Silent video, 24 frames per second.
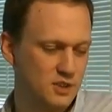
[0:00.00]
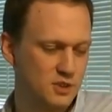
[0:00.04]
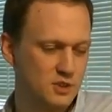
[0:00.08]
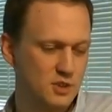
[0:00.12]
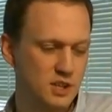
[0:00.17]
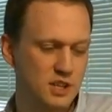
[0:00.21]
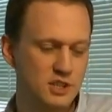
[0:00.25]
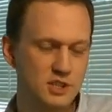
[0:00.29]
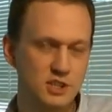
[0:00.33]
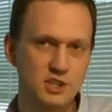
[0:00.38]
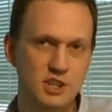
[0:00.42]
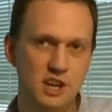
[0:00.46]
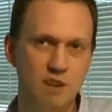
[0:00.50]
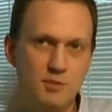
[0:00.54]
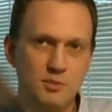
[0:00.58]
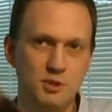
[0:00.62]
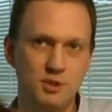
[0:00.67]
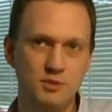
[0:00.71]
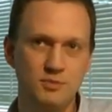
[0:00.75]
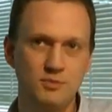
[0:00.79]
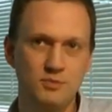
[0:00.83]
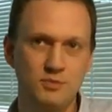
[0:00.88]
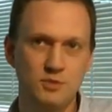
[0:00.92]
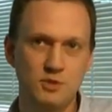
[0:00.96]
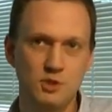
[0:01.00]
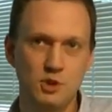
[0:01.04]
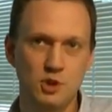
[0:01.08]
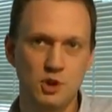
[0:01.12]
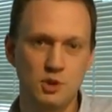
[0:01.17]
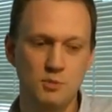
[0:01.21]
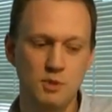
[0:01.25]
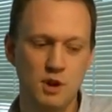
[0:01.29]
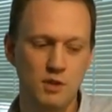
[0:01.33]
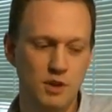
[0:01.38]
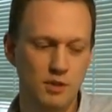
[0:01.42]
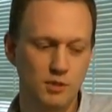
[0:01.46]
Tracy Chapman,
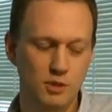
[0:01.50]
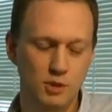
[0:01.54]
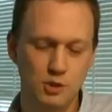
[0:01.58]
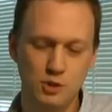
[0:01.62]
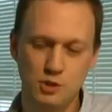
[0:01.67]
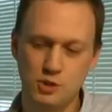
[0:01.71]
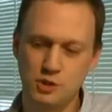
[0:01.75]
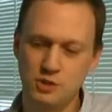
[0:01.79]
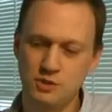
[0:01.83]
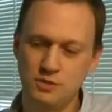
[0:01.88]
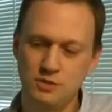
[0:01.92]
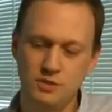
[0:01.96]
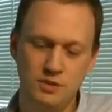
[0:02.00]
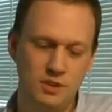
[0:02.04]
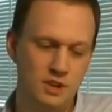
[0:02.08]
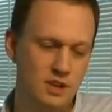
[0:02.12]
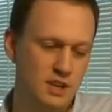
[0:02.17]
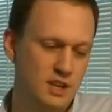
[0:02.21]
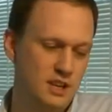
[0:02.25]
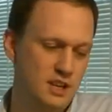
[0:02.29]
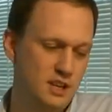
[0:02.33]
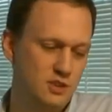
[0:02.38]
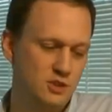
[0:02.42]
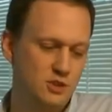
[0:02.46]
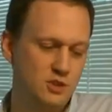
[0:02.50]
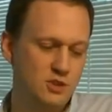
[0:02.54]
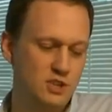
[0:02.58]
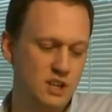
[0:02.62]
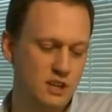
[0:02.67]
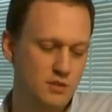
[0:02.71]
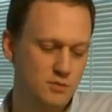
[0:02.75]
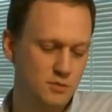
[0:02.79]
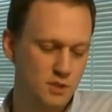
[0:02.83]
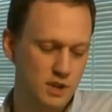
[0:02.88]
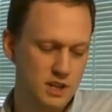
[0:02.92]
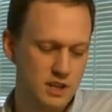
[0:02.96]
Talking About Revolution,
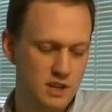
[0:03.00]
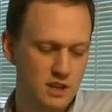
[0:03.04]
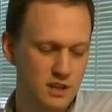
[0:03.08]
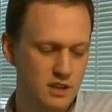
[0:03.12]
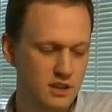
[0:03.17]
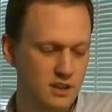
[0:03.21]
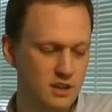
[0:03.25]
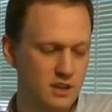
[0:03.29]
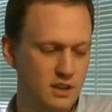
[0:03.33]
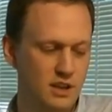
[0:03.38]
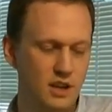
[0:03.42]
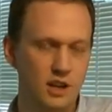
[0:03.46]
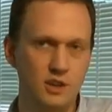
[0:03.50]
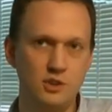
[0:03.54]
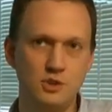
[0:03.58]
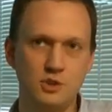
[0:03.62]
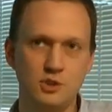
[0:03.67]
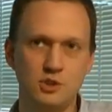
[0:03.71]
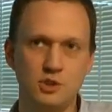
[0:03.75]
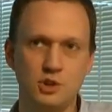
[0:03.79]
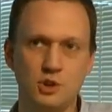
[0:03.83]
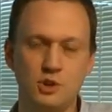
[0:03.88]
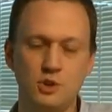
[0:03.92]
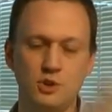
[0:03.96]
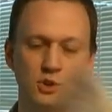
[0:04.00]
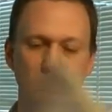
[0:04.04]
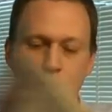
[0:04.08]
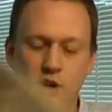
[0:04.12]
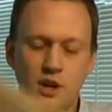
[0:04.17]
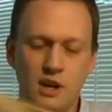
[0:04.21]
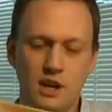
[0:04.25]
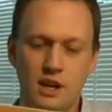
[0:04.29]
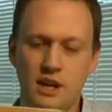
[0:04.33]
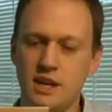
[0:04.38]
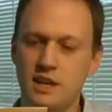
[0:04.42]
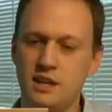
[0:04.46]
Suzanne Vega,
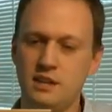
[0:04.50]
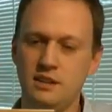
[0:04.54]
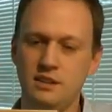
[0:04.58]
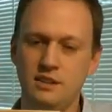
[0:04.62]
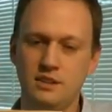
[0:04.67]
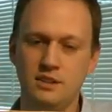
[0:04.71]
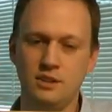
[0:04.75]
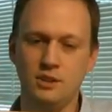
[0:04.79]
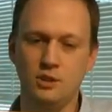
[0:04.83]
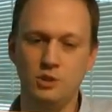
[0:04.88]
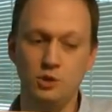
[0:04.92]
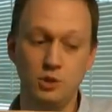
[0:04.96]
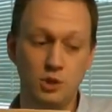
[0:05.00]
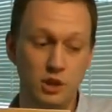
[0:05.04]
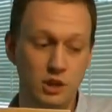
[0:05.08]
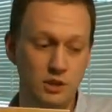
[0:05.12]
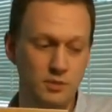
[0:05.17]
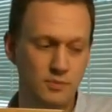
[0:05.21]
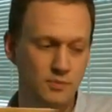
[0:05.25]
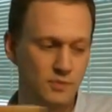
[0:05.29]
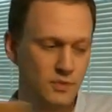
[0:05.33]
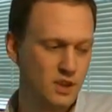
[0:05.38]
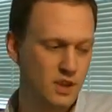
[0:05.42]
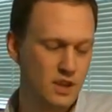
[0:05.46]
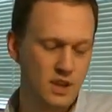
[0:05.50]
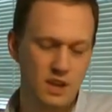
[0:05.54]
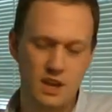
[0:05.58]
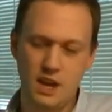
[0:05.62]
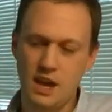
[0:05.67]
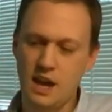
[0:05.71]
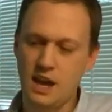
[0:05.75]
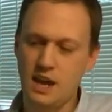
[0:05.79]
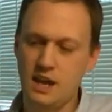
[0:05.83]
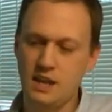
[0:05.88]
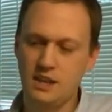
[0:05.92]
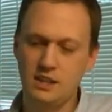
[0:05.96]
Undertow and Luca,
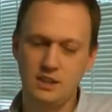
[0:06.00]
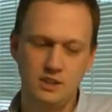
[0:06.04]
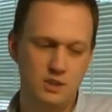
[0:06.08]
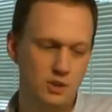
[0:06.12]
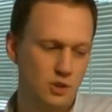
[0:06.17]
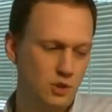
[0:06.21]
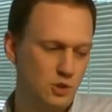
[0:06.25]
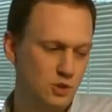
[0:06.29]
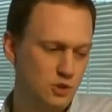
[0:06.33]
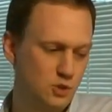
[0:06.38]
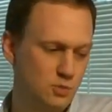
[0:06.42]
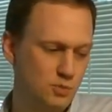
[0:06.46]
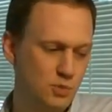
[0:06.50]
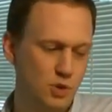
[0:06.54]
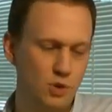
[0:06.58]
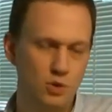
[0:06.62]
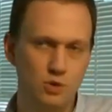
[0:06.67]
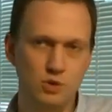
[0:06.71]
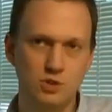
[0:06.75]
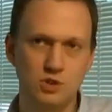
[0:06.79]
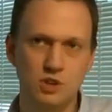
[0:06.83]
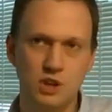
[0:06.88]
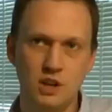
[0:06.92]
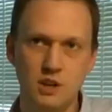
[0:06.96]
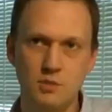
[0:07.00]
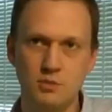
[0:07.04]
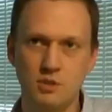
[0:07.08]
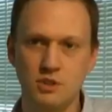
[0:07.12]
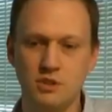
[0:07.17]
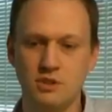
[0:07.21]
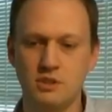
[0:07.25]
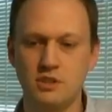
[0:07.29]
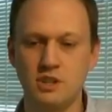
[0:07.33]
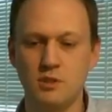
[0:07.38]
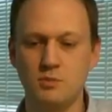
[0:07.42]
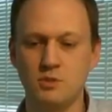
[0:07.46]
and also Paul
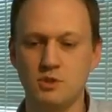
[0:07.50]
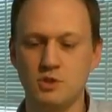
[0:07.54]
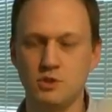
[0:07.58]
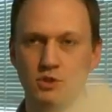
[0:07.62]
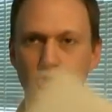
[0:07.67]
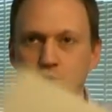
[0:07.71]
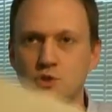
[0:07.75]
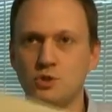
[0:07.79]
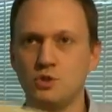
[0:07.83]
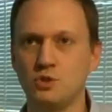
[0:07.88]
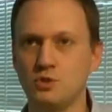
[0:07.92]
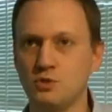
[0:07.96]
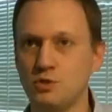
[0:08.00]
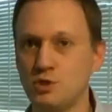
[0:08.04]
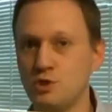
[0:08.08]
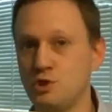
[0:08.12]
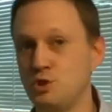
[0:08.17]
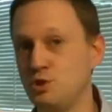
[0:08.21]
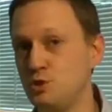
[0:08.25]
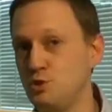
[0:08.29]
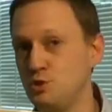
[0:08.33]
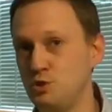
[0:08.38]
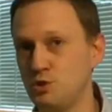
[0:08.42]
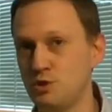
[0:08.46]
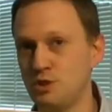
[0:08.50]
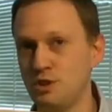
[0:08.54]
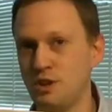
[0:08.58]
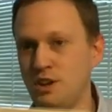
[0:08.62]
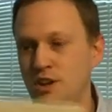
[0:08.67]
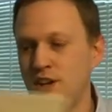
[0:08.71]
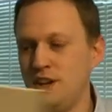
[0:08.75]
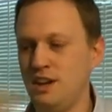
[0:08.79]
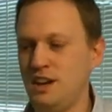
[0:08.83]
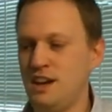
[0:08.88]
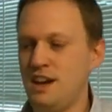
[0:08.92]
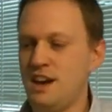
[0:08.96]
Simon, Diamonds on the Soles of Her Shoes.
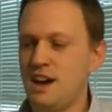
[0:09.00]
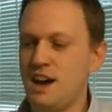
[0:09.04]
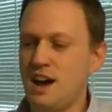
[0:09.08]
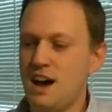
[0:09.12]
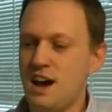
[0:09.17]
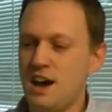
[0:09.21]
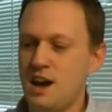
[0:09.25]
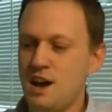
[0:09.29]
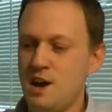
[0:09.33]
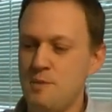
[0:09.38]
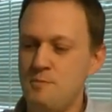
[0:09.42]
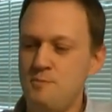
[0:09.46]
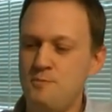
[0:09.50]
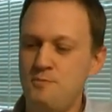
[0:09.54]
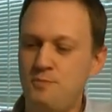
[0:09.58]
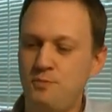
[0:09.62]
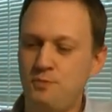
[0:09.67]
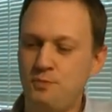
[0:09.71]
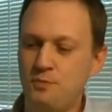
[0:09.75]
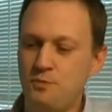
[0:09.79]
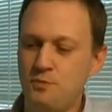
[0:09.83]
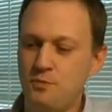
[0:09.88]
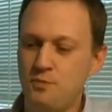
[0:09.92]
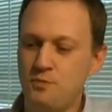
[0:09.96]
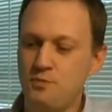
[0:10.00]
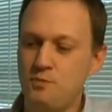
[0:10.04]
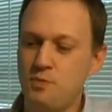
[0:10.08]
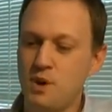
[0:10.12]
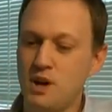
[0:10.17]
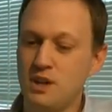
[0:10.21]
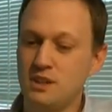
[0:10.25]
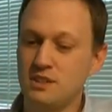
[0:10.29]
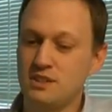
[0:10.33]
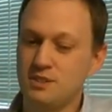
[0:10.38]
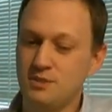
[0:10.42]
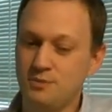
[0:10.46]

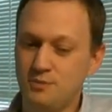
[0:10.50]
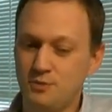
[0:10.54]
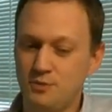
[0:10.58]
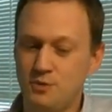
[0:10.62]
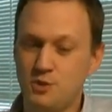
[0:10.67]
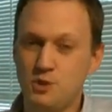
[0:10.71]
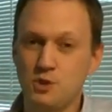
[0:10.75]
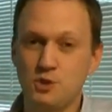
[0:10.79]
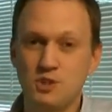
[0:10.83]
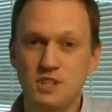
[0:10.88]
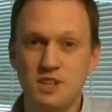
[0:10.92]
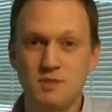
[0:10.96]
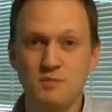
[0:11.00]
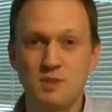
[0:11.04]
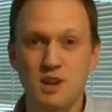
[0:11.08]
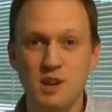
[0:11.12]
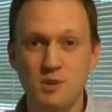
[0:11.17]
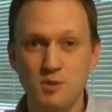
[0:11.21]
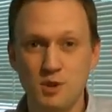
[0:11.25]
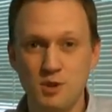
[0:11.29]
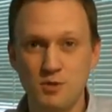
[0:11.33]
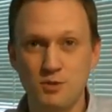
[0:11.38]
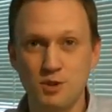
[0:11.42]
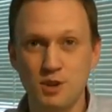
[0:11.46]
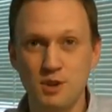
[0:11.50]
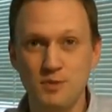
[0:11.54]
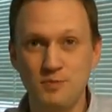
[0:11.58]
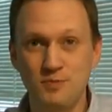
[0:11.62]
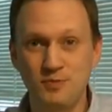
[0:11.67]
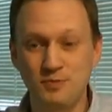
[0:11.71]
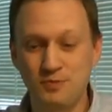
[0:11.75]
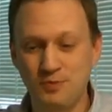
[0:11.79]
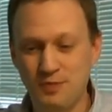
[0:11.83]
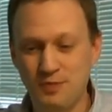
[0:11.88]
But don't take my word for it.